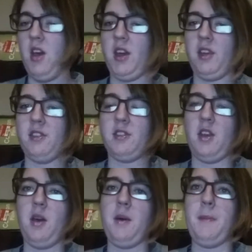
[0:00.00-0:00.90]
I guess
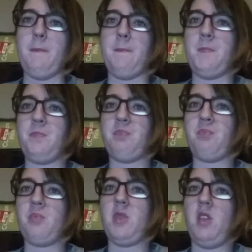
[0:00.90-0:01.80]

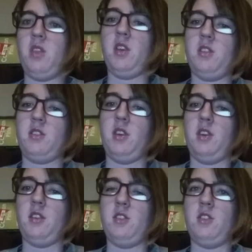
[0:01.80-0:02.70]
this
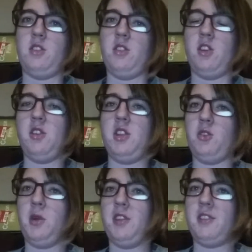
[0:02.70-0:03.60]
is Unit
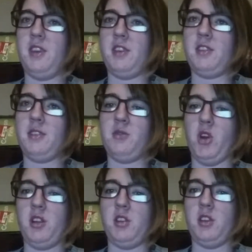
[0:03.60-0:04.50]
26,
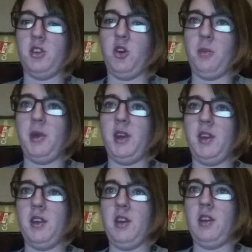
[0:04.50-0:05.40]
Writing
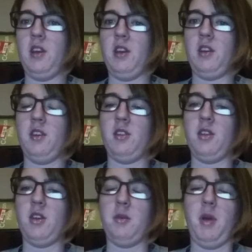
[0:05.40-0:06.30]
Copy.
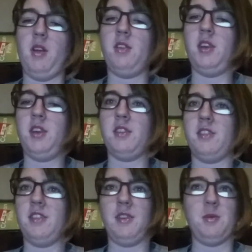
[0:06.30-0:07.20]
Apparently it's
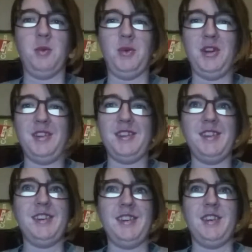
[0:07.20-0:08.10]
Assessment 1,
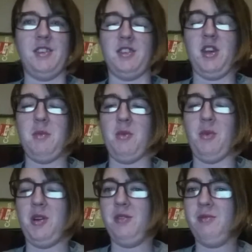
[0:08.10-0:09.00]
or Assignment
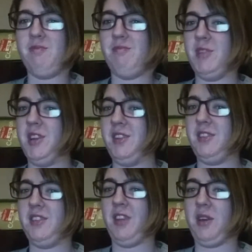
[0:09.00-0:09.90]
1, but
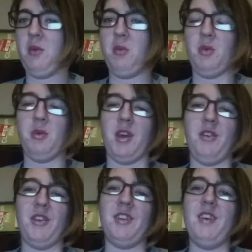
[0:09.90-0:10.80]
it's the second one we were
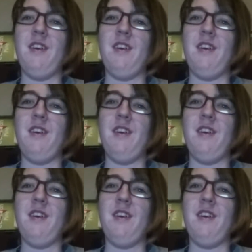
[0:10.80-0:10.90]
given.